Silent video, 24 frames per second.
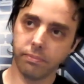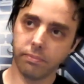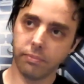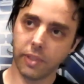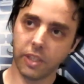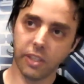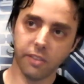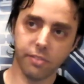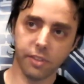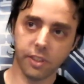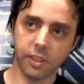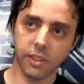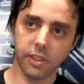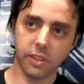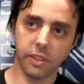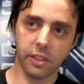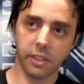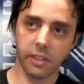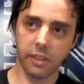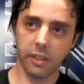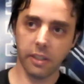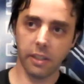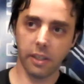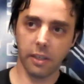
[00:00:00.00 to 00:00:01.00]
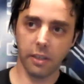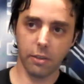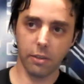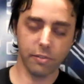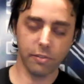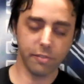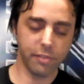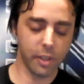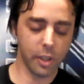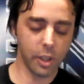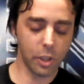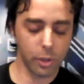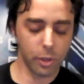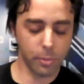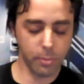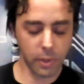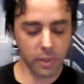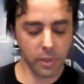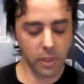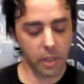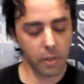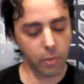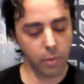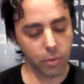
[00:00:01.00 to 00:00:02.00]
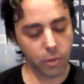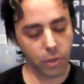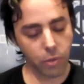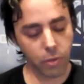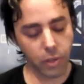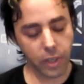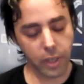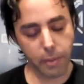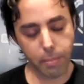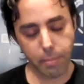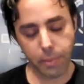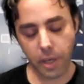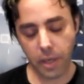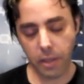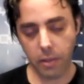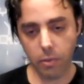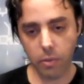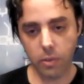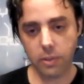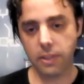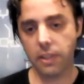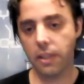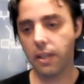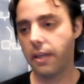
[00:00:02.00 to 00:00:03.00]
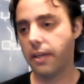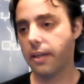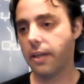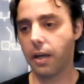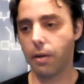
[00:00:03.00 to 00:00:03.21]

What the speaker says: give us a configuration about how your API looks like,